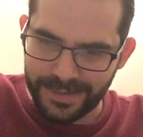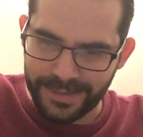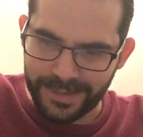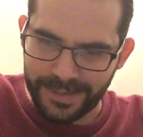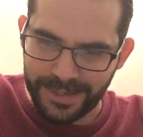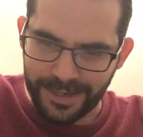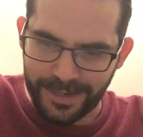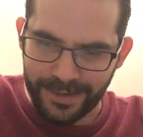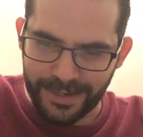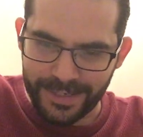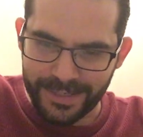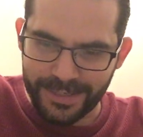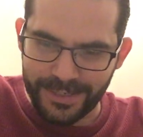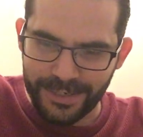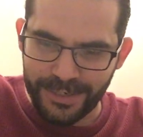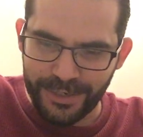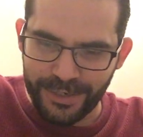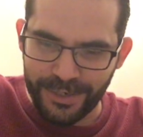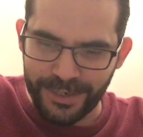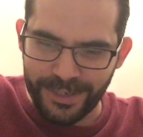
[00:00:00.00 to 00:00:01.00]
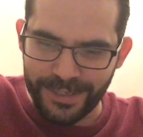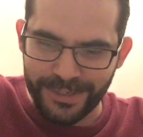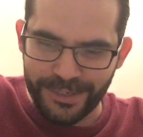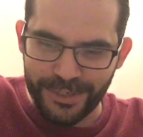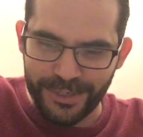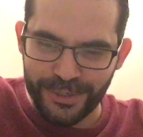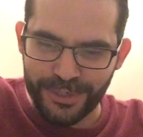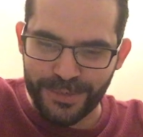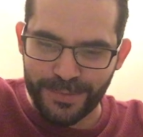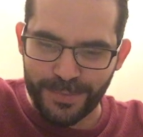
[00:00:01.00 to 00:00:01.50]

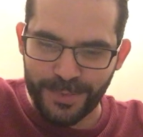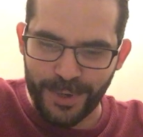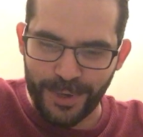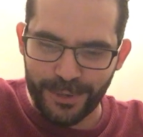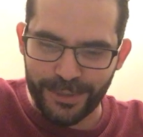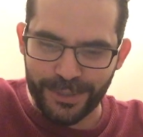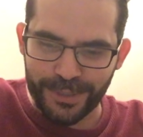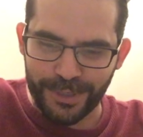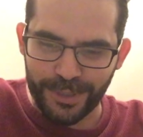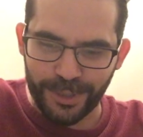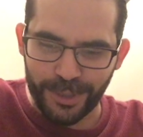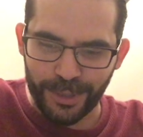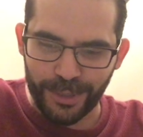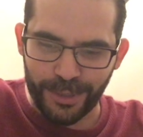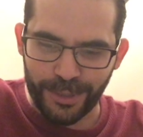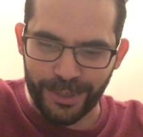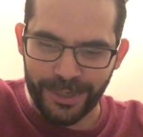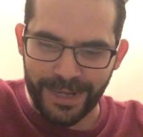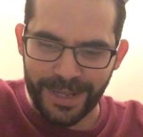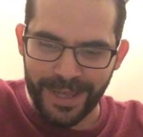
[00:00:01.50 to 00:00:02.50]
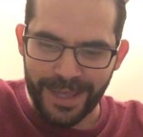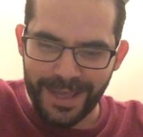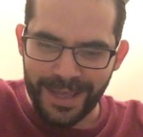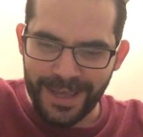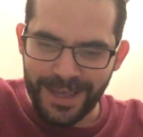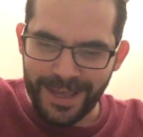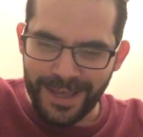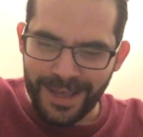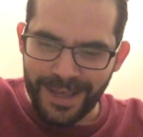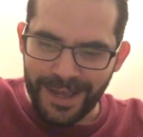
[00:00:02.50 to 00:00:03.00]
You're supposed to learn
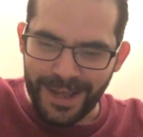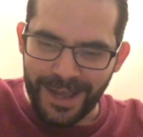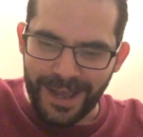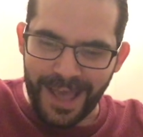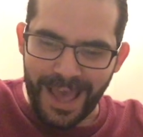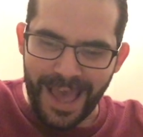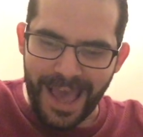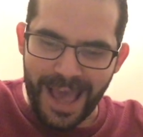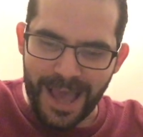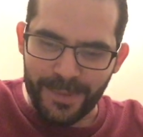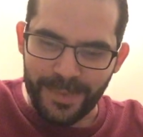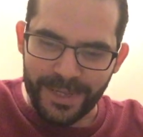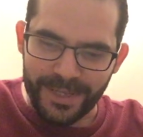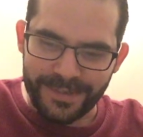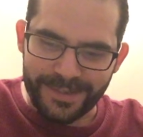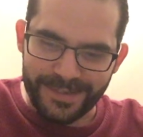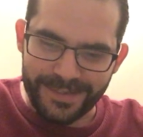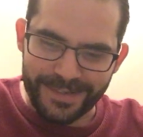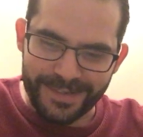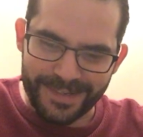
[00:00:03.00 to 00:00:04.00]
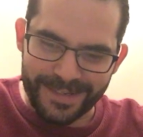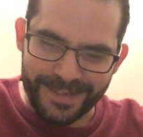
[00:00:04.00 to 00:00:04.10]
a habit